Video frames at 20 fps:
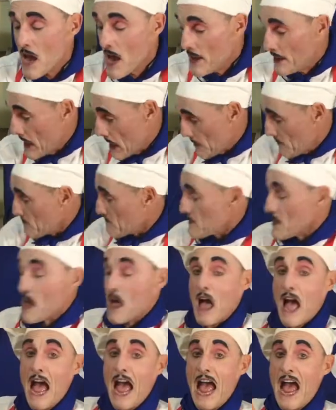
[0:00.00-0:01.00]
Now,
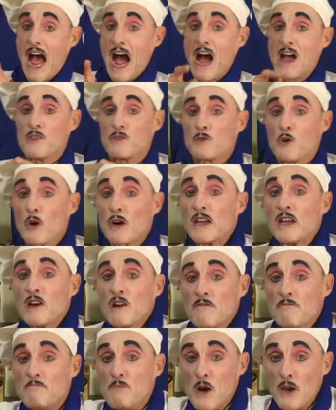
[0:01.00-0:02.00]
talking
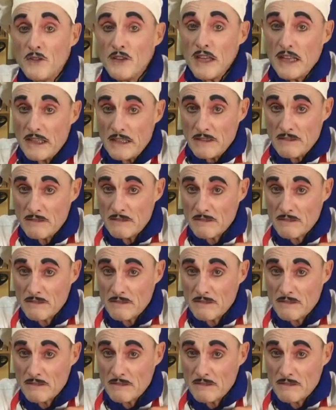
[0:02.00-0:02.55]
of burning,